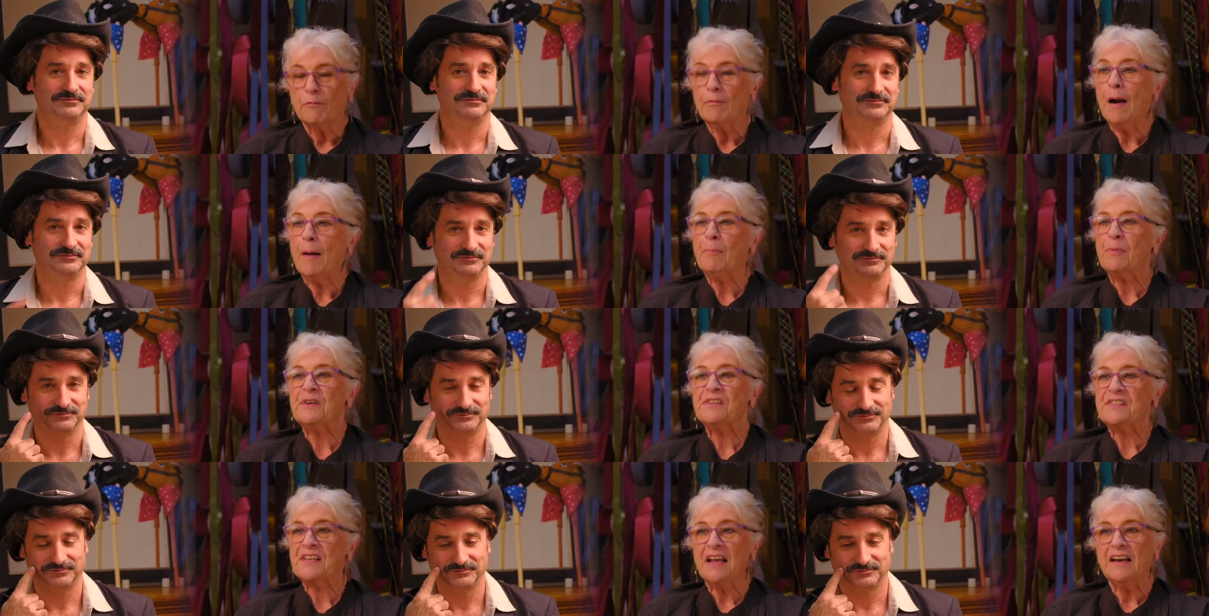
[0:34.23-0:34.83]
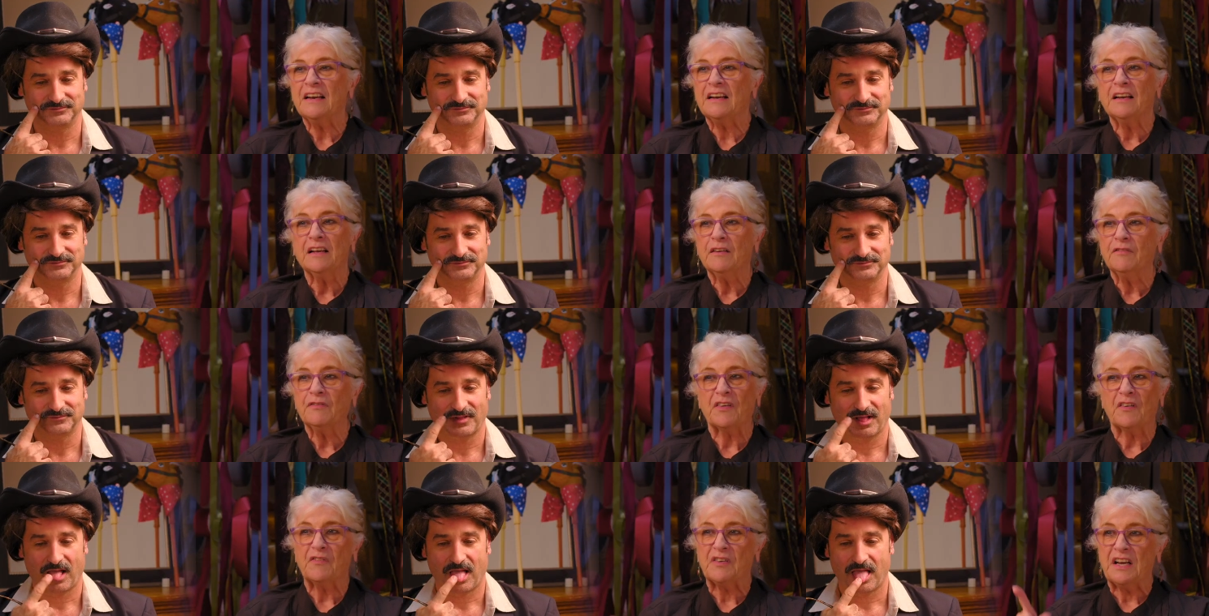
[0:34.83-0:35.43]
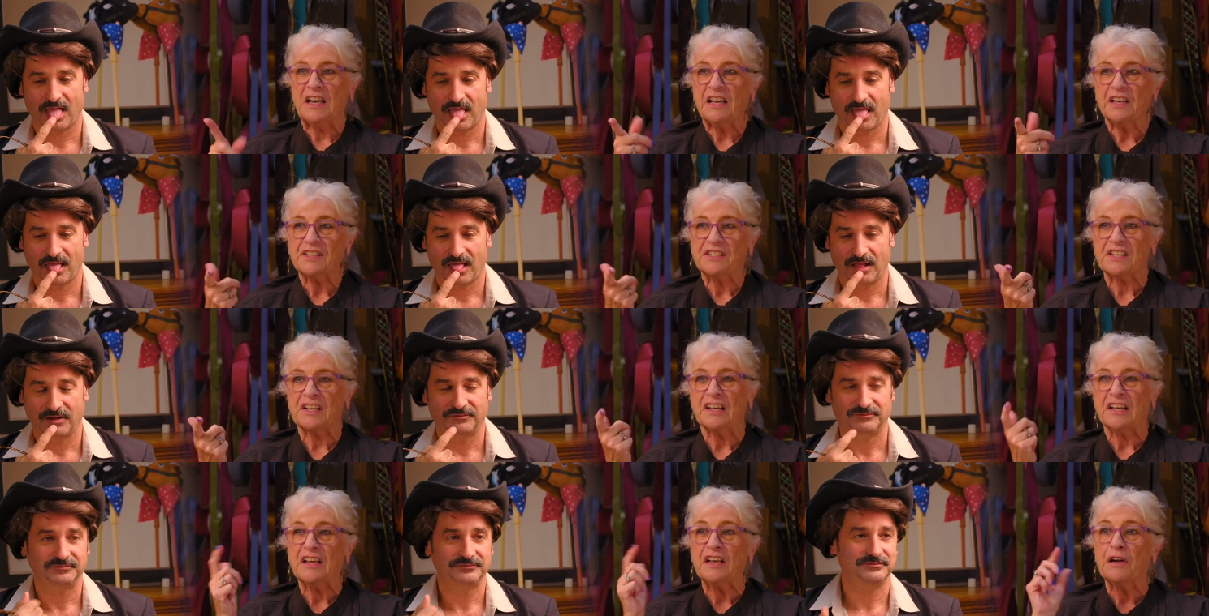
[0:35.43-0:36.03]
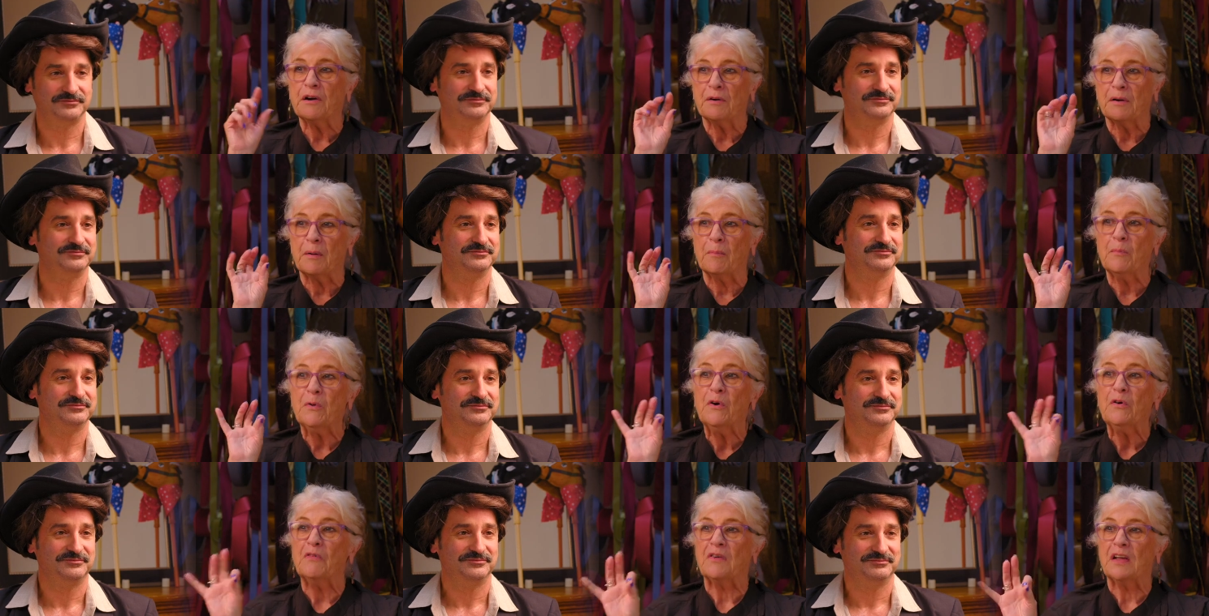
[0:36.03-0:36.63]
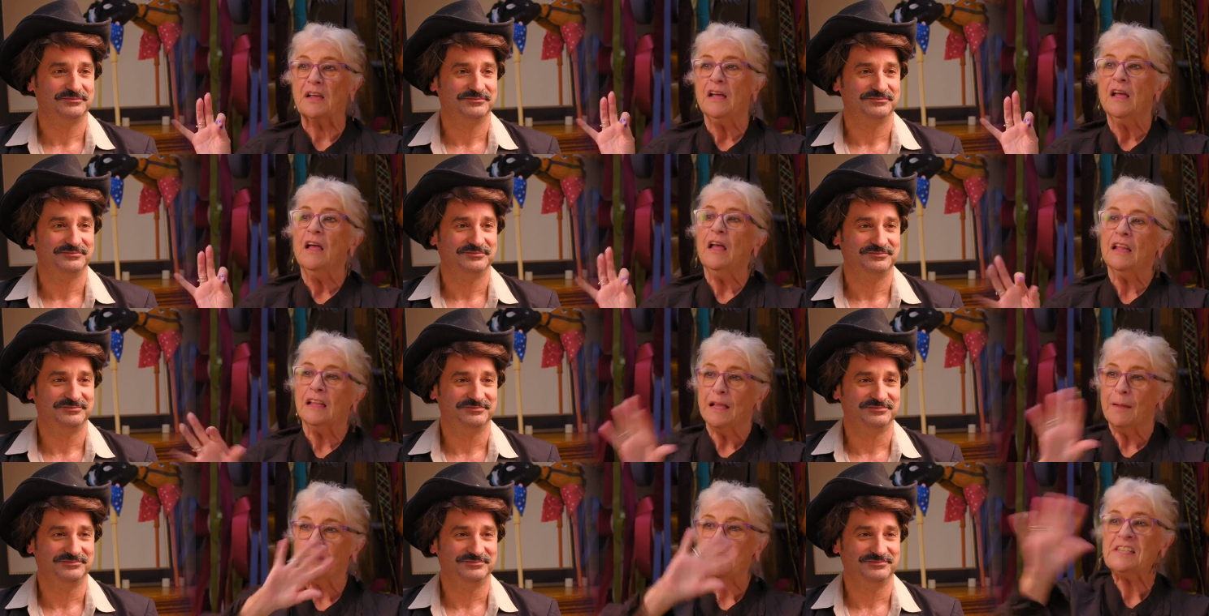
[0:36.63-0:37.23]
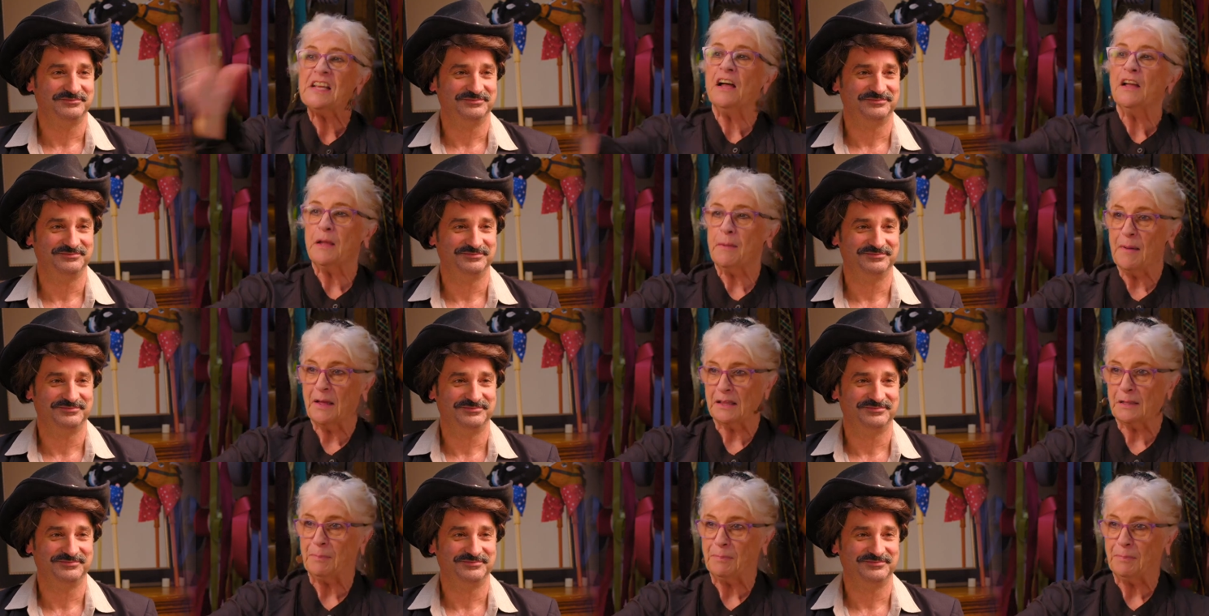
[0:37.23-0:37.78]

Speaker 1: representative of an anti-hero movie. Let me tell you about the